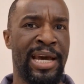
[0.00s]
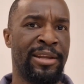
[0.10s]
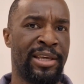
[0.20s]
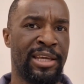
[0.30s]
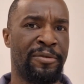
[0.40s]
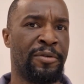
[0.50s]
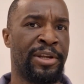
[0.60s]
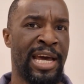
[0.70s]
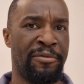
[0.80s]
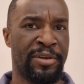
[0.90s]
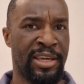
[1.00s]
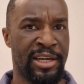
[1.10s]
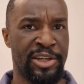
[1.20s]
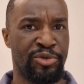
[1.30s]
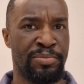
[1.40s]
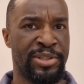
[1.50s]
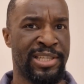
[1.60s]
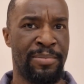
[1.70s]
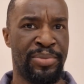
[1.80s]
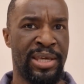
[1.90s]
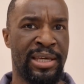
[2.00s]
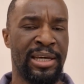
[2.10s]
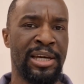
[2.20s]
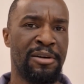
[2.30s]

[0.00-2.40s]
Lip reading: allocated for an African country, Mozambique,